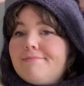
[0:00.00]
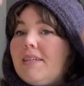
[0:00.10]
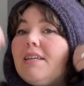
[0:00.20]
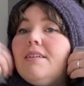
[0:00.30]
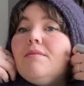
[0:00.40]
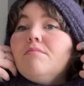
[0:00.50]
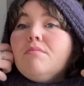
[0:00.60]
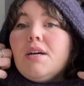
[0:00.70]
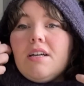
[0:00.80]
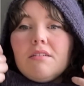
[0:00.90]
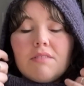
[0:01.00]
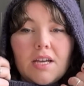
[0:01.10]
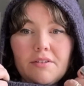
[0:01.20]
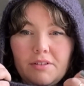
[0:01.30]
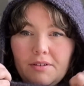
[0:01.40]
But yeah,
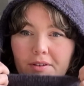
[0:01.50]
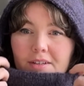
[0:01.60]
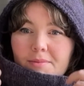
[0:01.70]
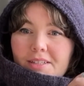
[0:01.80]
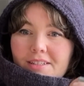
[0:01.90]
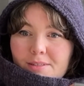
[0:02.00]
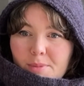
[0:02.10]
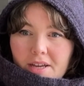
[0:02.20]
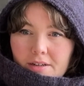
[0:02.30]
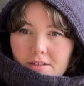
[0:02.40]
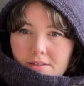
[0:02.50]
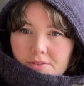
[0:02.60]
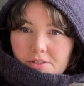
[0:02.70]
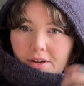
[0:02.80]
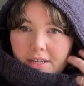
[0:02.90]
I really recommend this pattern. It
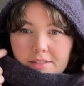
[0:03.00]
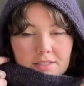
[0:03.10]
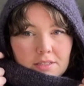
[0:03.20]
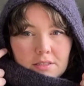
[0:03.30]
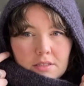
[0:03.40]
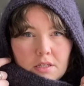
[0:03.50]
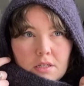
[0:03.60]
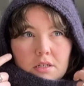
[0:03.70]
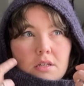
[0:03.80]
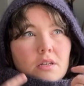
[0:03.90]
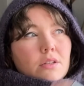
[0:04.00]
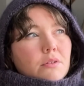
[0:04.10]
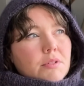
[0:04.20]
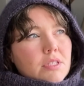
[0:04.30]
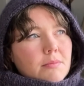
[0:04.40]
was great.
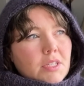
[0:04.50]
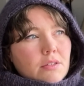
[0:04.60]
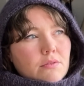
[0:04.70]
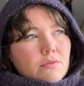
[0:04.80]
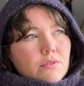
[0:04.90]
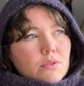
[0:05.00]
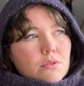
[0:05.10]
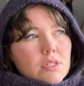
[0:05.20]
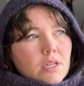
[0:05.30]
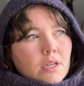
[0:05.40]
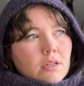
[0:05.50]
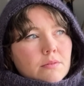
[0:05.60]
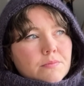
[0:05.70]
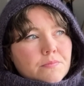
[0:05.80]
There was something confusing.